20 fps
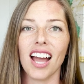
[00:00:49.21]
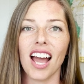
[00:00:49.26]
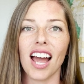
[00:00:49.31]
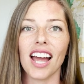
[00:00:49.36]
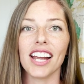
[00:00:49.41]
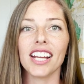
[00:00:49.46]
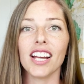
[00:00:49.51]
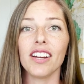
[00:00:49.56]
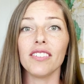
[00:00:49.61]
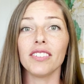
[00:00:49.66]

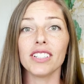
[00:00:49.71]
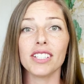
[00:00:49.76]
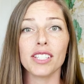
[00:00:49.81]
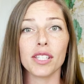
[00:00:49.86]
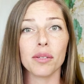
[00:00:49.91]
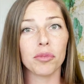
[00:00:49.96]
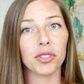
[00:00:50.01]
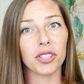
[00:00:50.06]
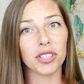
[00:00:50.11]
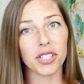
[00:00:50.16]
I covered
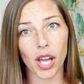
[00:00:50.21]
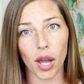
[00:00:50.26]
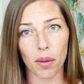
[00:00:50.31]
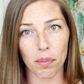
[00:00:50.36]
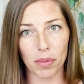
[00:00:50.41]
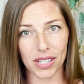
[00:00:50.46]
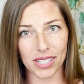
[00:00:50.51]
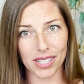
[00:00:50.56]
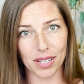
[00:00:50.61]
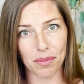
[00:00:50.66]
similar
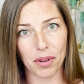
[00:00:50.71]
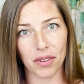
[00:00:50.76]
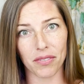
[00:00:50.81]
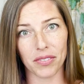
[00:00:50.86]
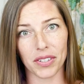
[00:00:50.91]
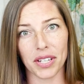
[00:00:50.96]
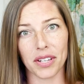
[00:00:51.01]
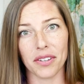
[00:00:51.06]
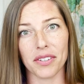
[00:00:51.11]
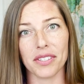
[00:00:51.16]
topics in my
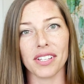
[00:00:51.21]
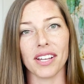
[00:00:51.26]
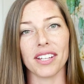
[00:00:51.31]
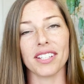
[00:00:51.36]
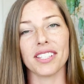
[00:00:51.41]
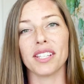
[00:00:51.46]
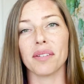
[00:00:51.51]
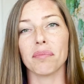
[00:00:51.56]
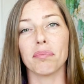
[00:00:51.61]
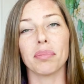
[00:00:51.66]
videos
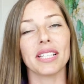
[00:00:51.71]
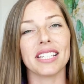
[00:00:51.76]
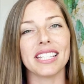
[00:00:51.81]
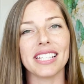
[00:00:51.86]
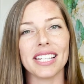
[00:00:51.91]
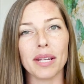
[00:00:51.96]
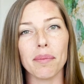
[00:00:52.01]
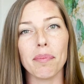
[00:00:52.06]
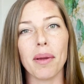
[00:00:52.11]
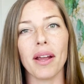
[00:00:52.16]
on
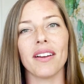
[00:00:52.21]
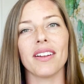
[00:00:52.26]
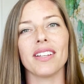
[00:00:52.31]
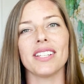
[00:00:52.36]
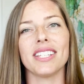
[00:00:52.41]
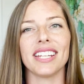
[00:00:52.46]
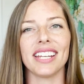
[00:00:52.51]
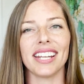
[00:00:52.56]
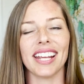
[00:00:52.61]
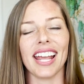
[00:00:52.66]
simplicity
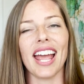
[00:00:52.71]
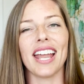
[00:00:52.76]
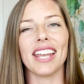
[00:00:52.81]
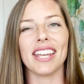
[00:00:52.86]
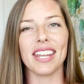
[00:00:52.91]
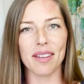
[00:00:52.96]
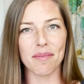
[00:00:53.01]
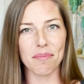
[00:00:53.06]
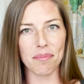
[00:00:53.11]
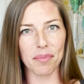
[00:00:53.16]
parenting
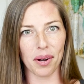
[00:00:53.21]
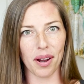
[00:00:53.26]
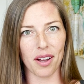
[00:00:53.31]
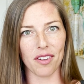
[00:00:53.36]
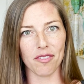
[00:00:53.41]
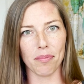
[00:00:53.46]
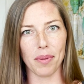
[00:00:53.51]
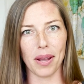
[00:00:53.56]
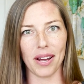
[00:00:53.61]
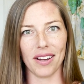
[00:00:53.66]
and
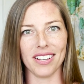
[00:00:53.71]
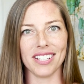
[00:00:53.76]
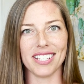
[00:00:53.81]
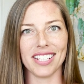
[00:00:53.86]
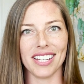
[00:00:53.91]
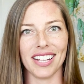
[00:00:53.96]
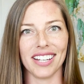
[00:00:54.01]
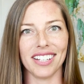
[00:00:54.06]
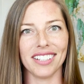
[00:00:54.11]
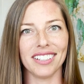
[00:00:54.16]
improv
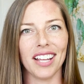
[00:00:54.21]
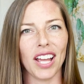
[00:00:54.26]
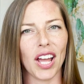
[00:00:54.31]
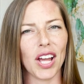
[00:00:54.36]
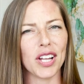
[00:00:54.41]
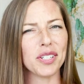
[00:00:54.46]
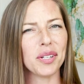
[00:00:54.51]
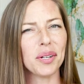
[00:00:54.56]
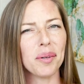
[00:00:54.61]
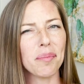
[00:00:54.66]
parenting,
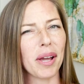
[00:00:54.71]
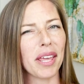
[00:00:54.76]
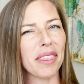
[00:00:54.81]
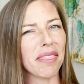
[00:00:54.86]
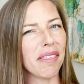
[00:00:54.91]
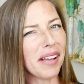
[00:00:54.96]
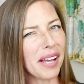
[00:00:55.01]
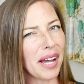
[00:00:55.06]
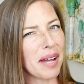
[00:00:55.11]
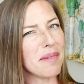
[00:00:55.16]
a term I
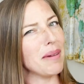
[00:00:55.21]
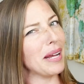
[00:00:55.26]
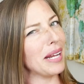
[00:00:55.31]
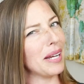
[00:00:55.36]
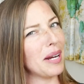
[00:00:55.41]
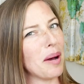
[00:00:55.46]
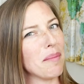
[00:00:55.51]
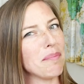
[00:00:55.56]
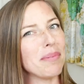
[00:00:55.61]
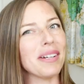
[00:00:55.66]
think I
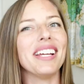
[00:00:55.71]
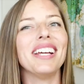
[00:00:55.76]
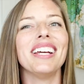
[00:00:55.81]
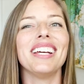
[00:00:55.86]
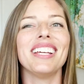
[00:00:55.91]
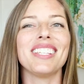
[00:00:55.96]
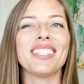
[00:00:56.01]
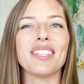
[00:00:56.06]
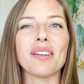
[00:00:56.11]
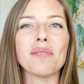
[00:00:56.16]
made up.
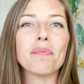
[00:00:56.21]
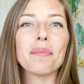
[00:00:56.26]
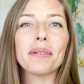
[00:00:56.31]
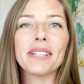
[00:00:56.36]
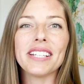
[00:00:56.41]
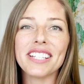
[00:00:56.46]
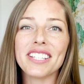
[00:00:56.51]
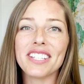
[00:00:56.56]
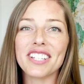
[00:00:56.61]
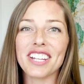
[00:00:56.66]
So
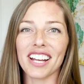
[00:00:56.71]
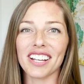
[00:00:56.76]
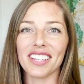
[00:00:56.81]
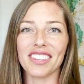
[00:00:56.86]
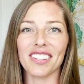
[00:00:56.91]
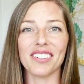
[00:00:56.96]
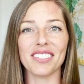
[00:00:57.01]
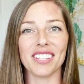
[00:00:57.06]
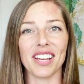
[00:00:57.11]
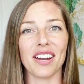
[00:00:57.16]
please check
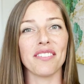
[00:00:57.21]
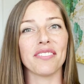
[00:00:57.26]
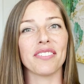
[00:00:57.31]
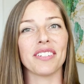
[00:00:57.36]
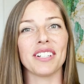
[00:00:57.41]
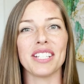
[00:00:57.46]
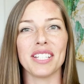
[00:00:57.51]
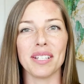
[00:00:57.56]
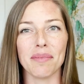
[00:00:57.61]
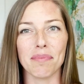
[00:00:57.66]
those out
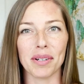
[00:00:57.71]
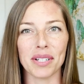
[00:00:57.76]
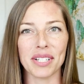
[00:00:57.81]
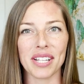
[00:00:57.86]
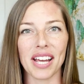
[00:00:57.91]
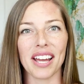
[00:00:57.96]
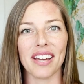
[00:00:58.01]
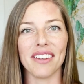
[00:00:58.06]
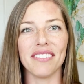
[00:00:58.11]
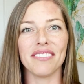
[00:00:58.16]
for a deeper
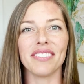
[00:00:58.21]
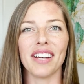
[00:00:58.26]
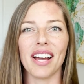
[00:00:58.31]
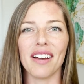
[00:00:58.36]
dive.